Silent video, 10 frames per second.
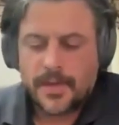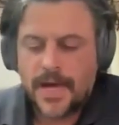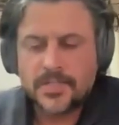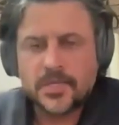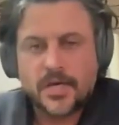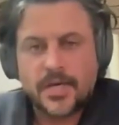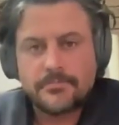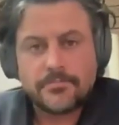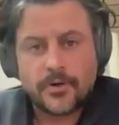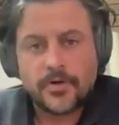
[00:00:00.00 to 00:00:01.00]
part
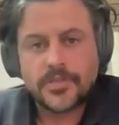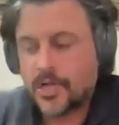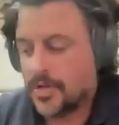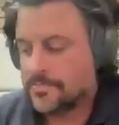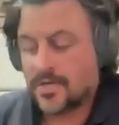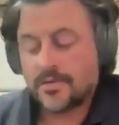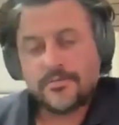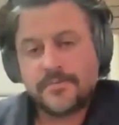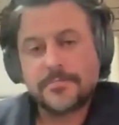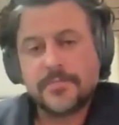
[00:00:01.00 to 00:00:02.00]
design,
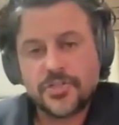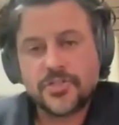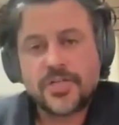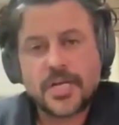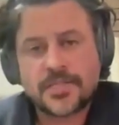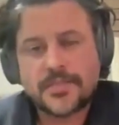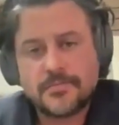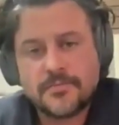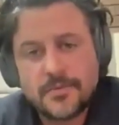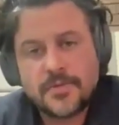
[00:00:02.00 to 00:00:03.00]
prototyping, fitment
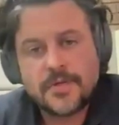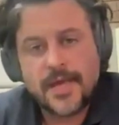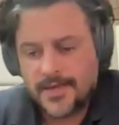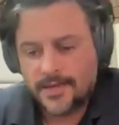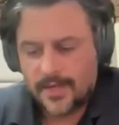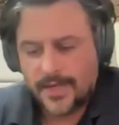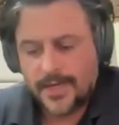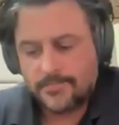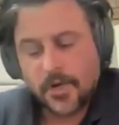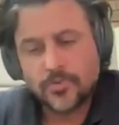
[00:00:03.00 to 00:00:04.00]
checks,
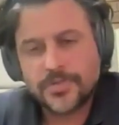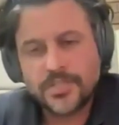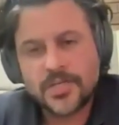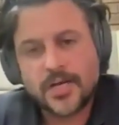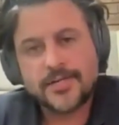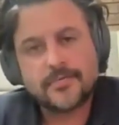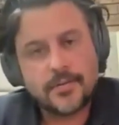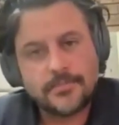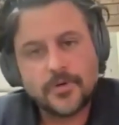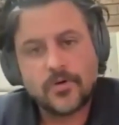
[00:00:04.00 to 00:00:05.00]
mold design
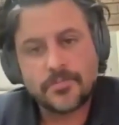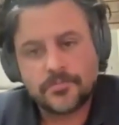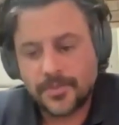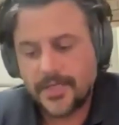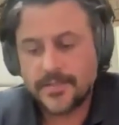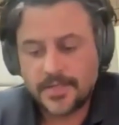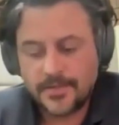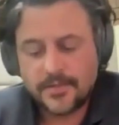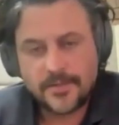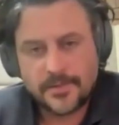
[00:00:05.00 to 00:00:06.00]
and mold completed,
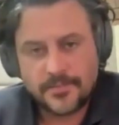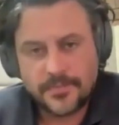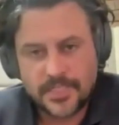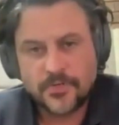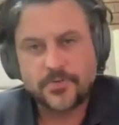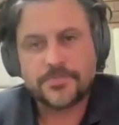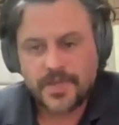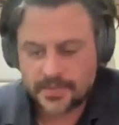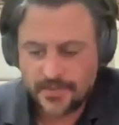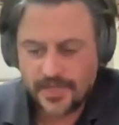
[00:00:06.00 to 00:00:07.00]
material
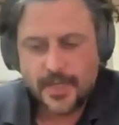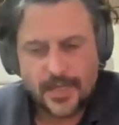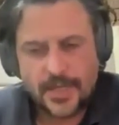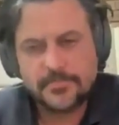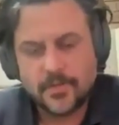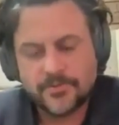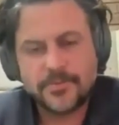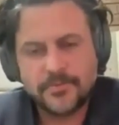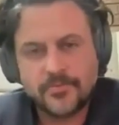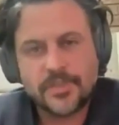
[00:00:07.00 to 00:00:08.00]
spec and
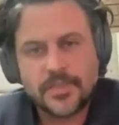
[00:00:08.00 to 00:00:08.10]
molded.